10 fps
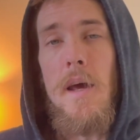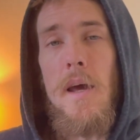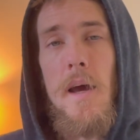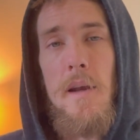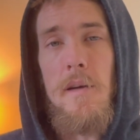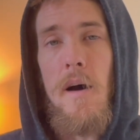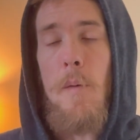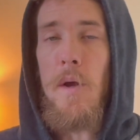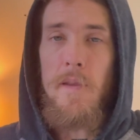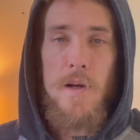And I
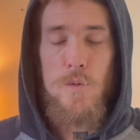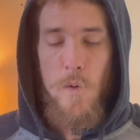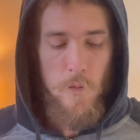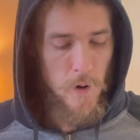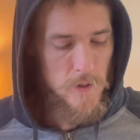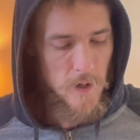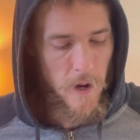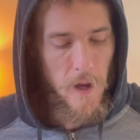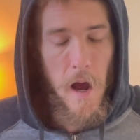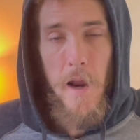mean, that's one reason I
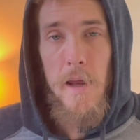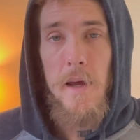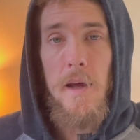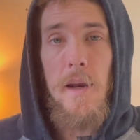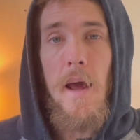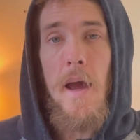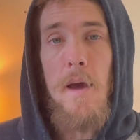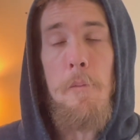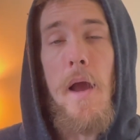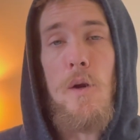got in a
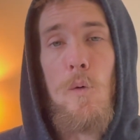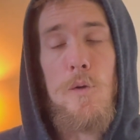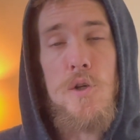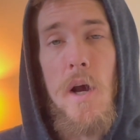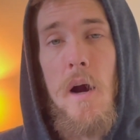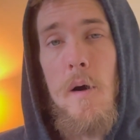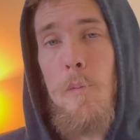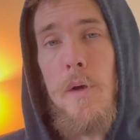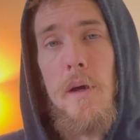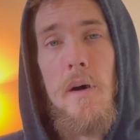manual chair,
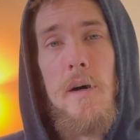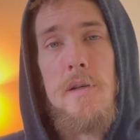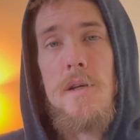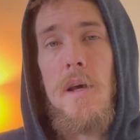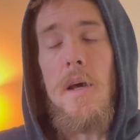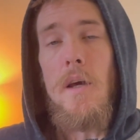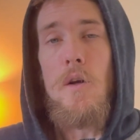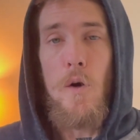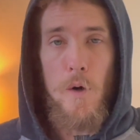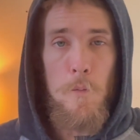because you
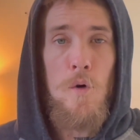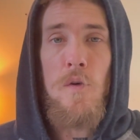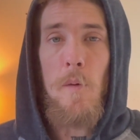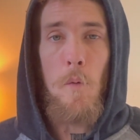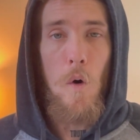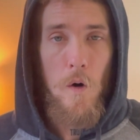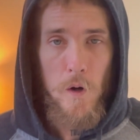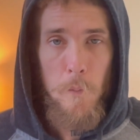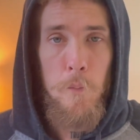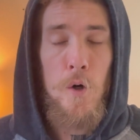know, you're moving more,
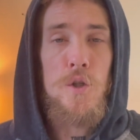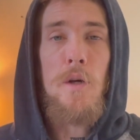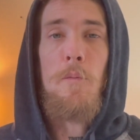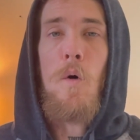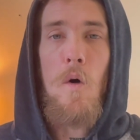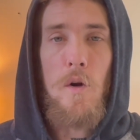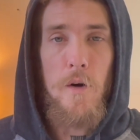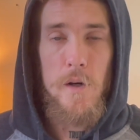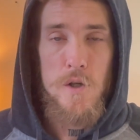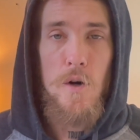you're pushing more,
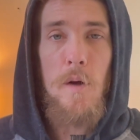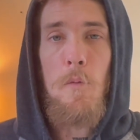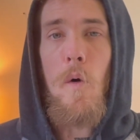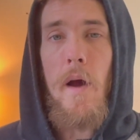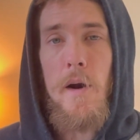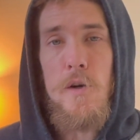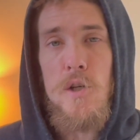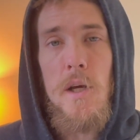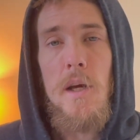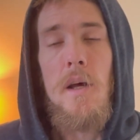you're exerting more
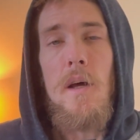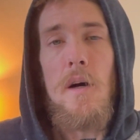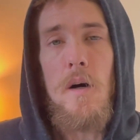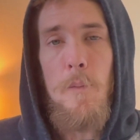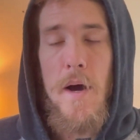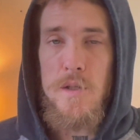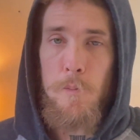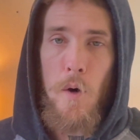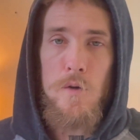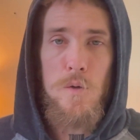energy, as
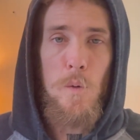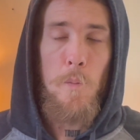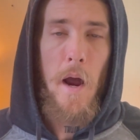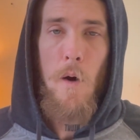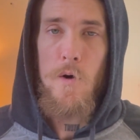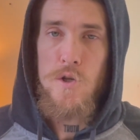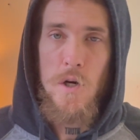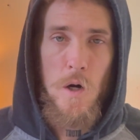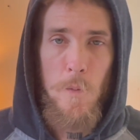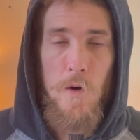opposed to a power
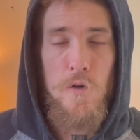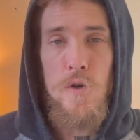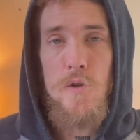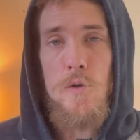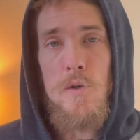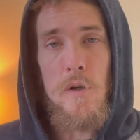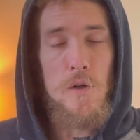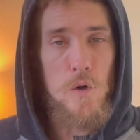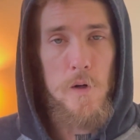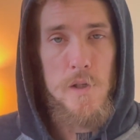chair when you're just using a
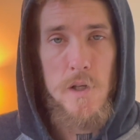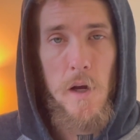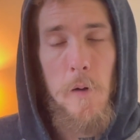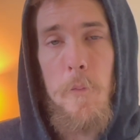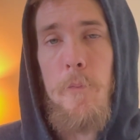joystick.